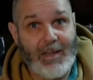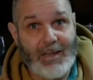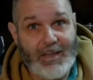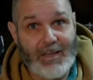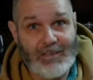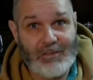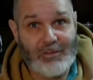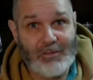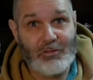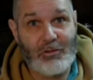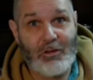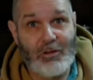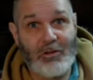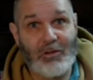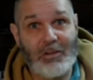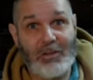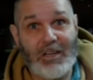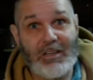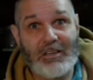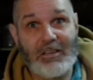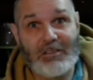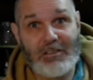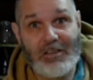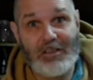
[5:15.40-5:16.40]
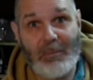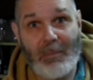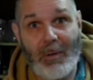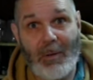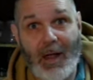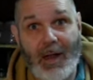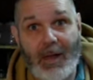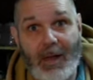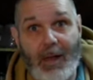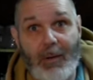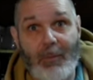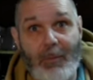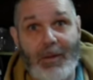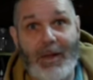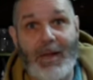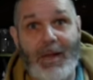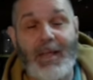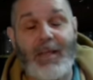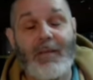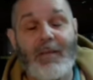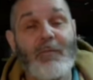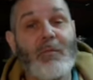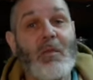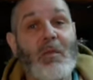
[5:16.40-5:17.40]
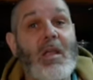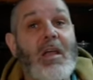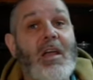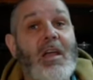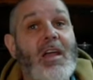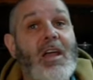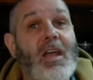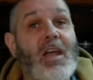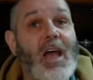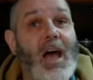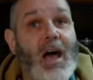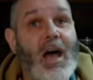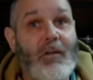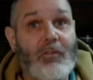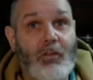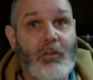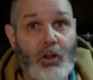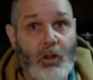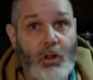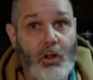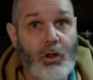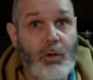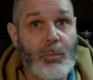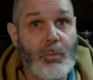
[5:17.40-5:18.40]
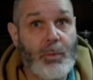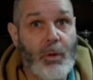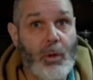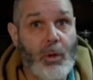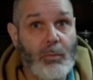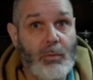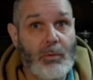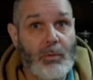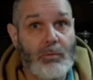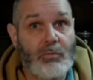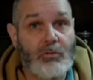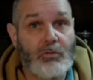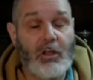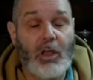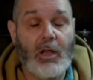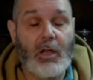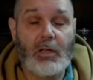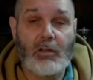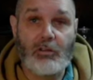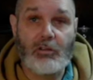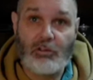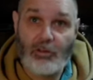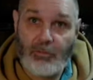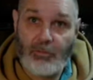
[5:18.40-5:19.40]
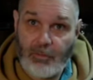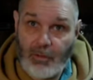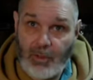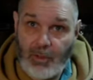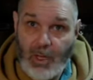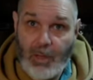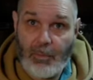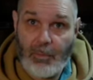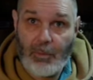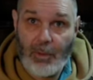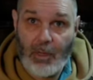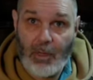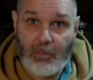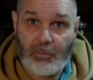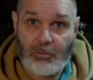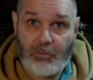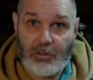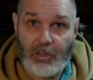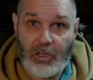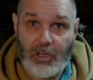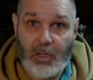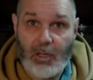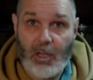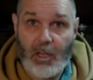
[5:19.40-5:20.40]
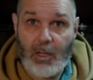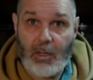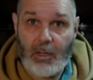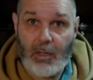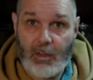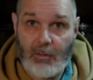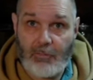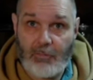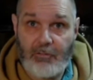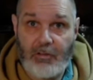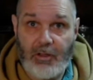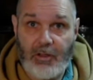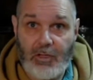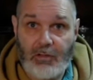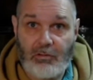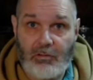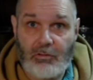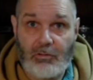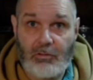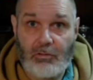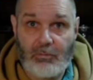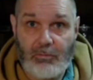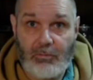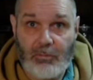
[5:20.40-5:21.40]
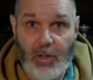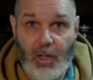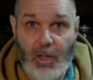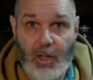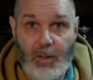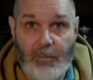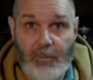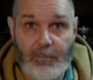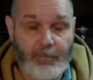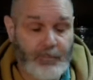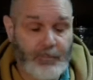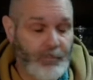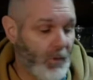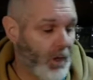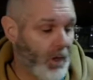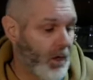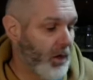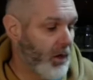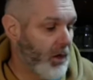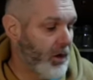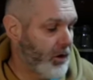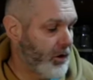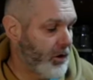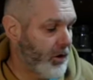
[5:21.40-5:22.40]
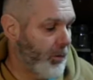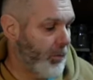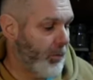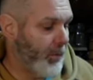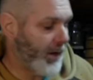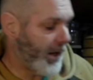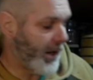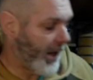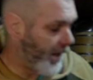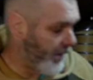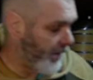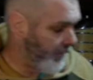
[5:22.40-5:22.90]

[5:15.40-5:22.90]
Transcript: it's drilled into you by now, isn't it? I've got a lot of problems, and I suffer with epilepsy, and I have fits, right? Now, when I